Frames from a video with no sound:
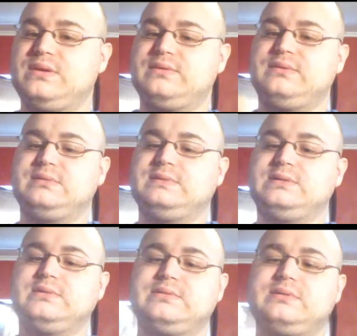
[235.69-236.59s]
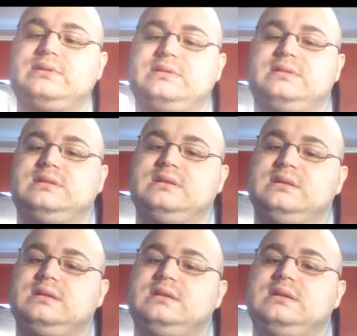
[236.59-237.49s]
film it over it,
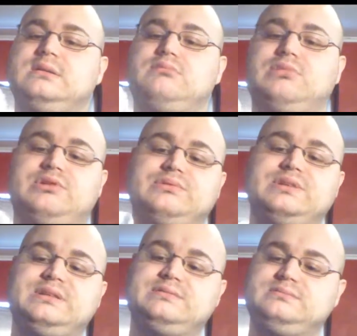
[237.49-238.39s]
mold it,